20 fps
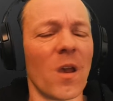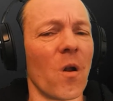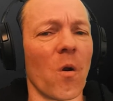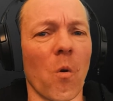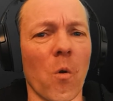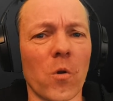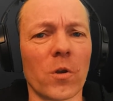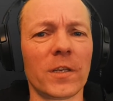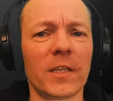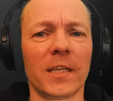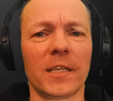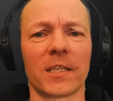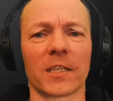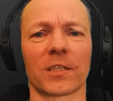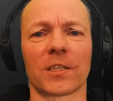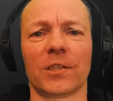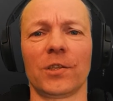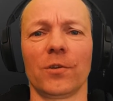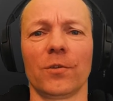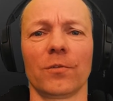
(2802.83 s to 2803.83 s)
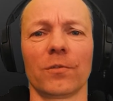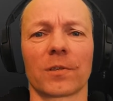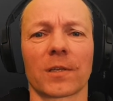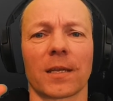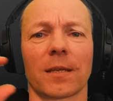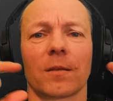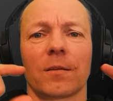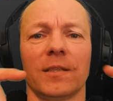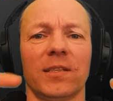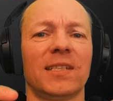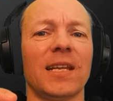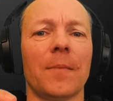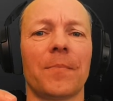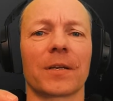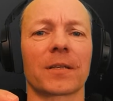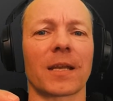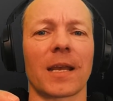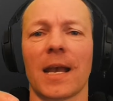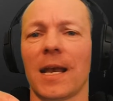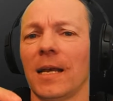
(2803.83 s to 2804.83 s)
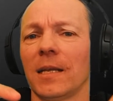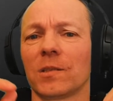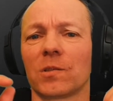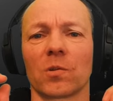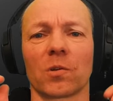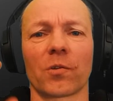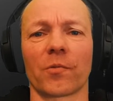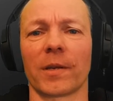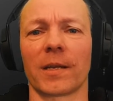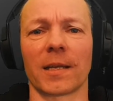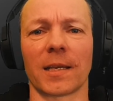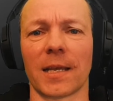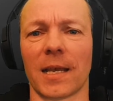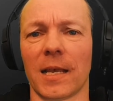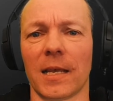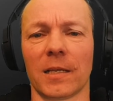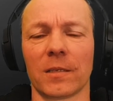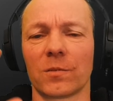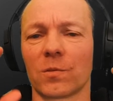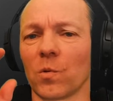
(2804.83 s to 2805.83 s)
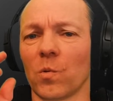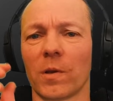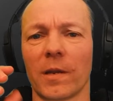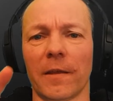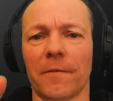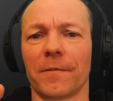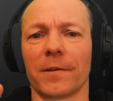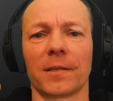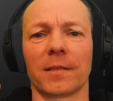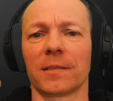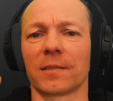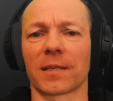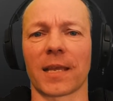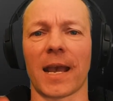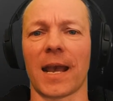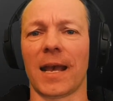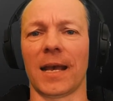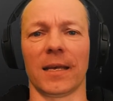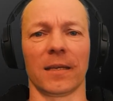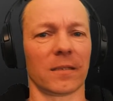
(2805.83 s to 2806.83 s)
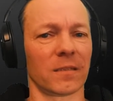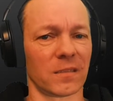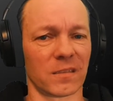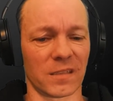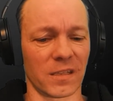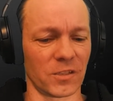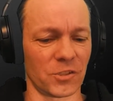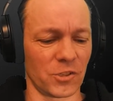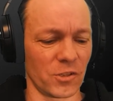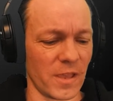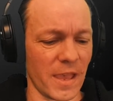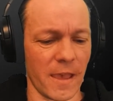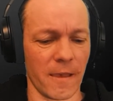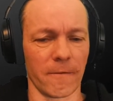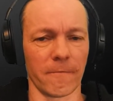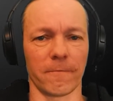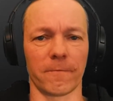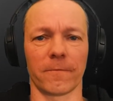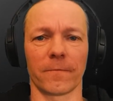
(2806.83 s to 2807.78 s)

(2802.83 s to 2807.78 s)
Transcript: Or do you just use debit cards or credit cards or whatever it is cards that you have?